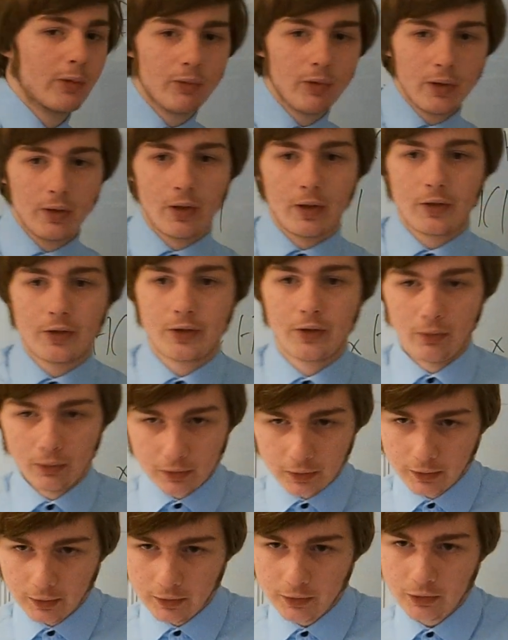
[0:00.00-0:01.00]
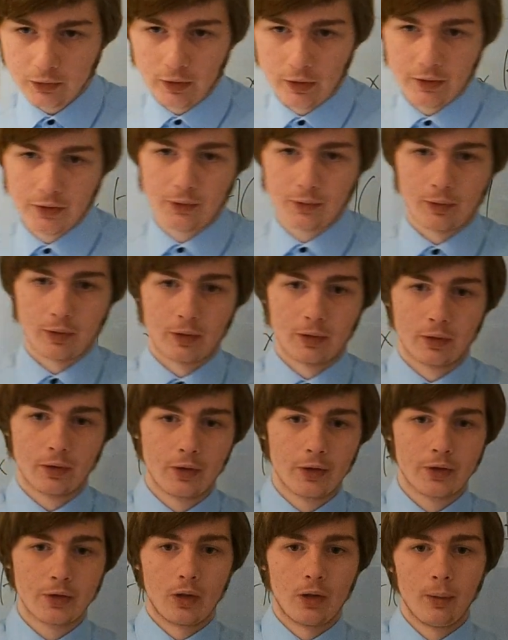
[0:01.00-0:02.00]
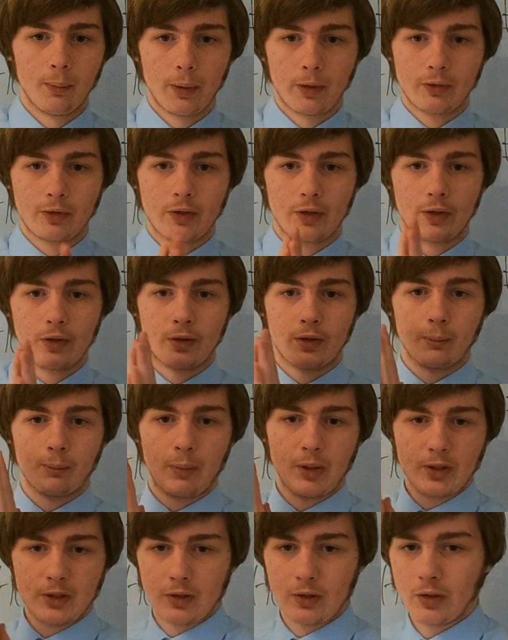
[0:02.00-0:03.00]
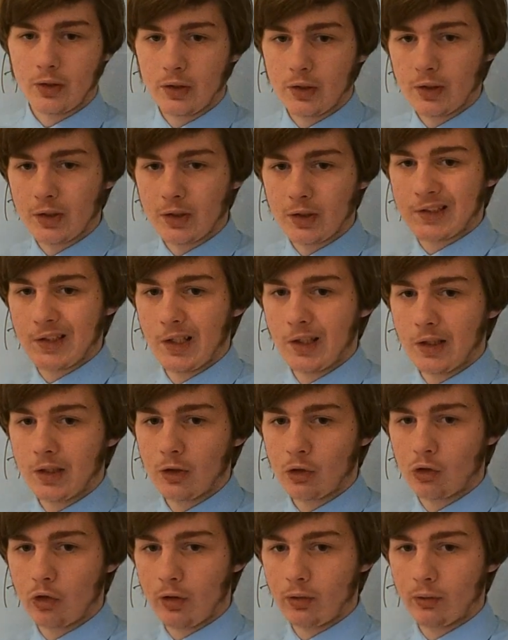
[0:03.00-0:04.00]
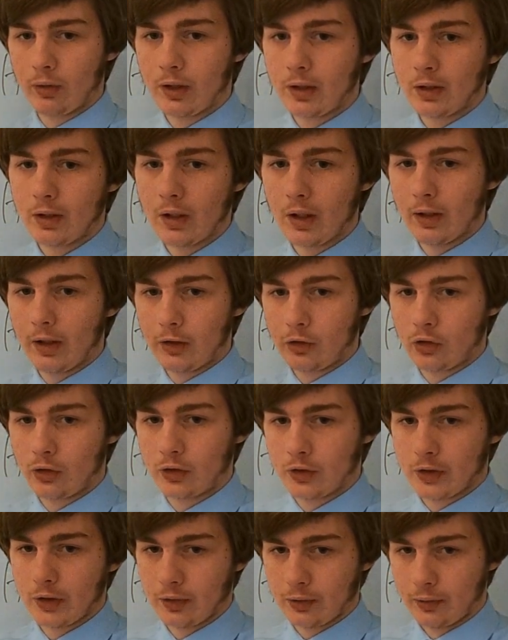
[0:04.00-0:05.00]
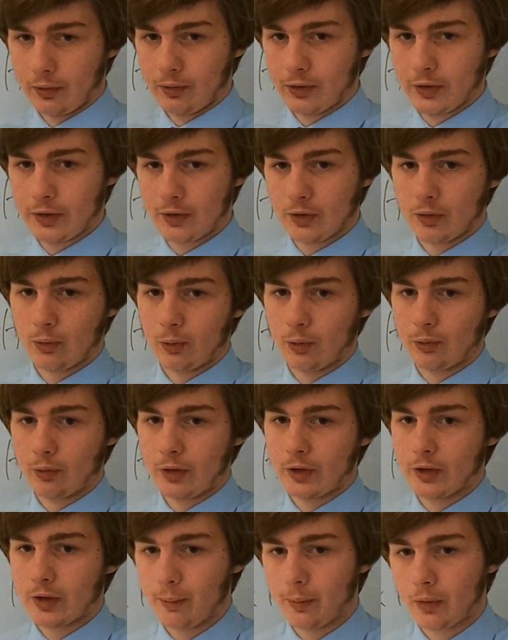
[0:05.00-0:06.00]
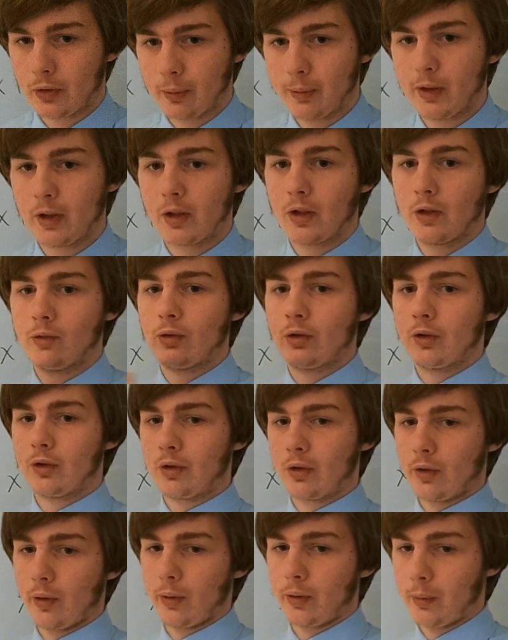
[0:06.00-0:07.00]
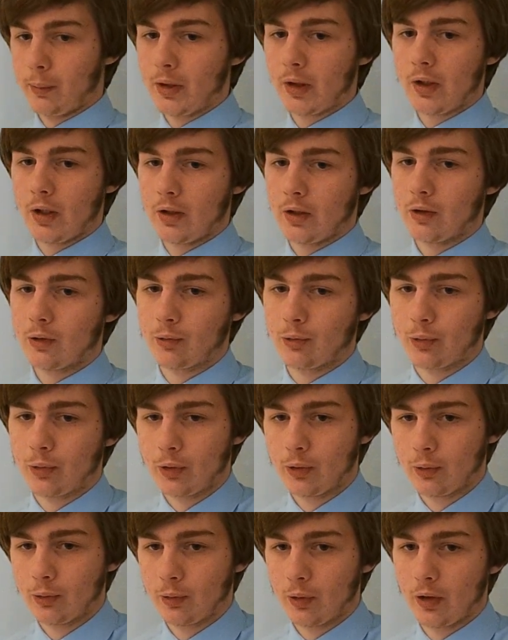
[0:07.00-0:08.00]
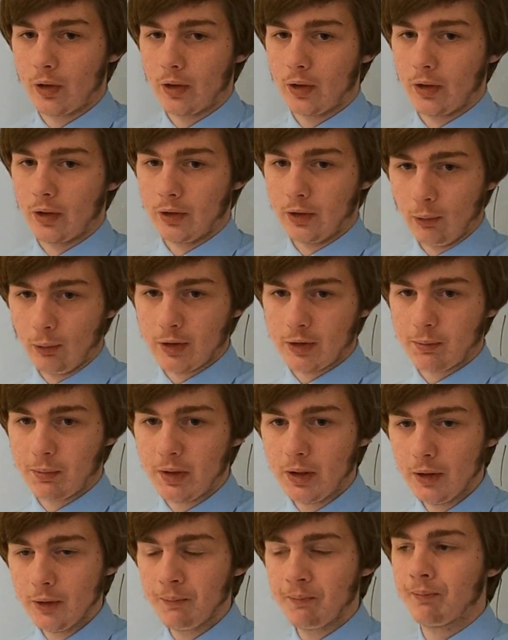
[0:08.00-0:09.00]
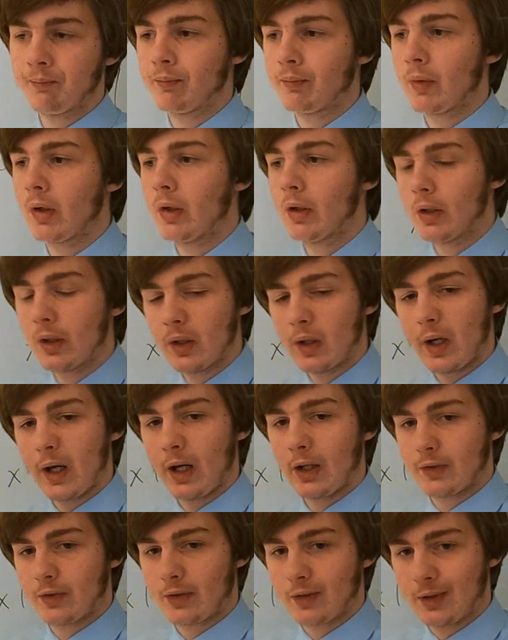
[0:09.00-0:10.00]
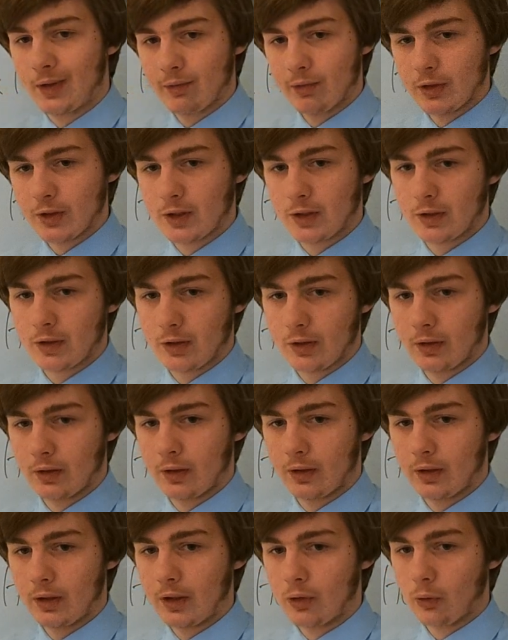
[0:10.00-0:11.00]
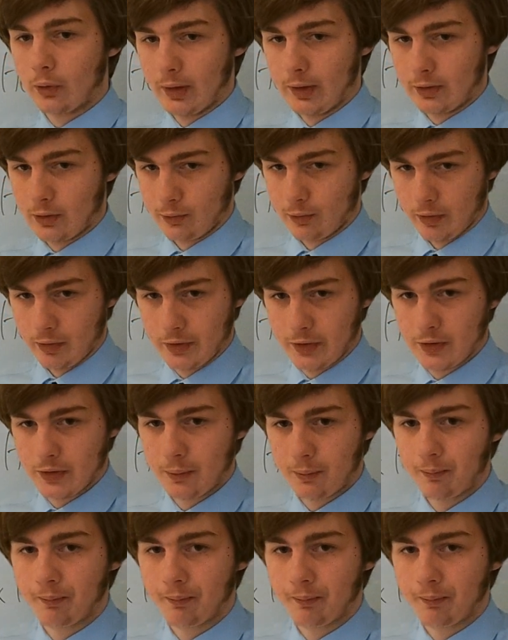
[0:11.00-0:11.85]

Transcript: then isochronous transfer is all about basically sending and generating electric signals, or for example, communicating through USB at given equal intervals.